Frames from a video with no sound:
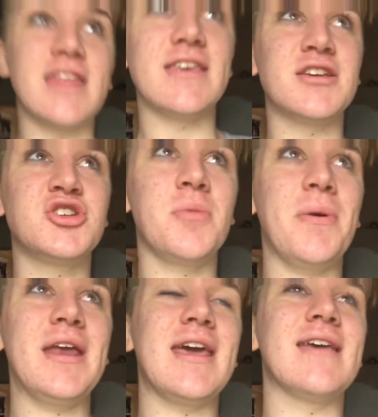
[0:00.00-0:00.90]
The
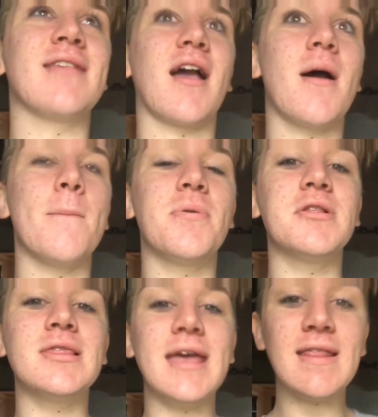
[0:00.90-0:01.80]
shipping is
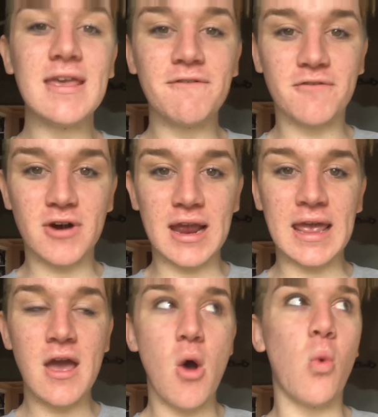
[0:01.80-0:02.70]
completely
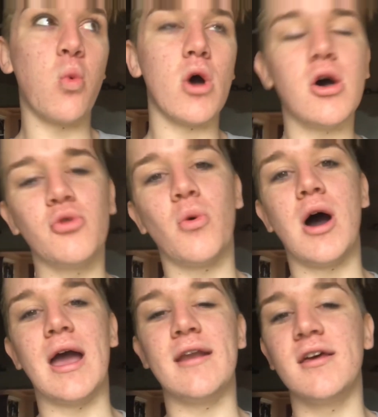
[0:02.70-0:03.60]
free
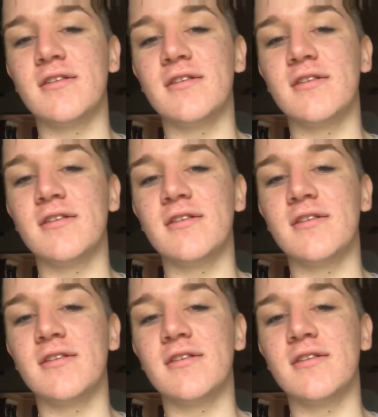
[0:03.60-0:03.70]
worldwide.